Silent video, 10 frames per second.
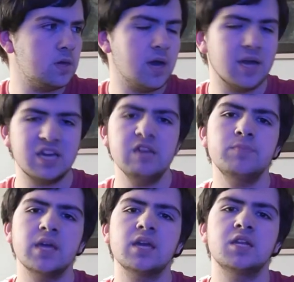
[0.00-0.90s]
I keep
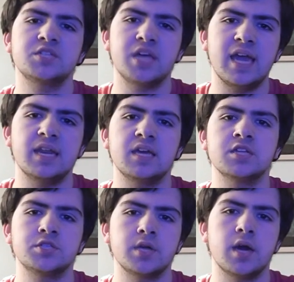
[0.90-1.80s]
thinking it's Annie.
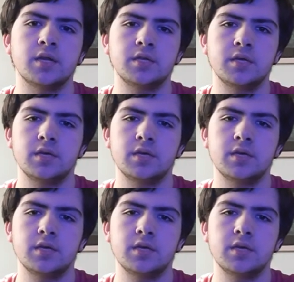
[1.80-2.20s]
It's not.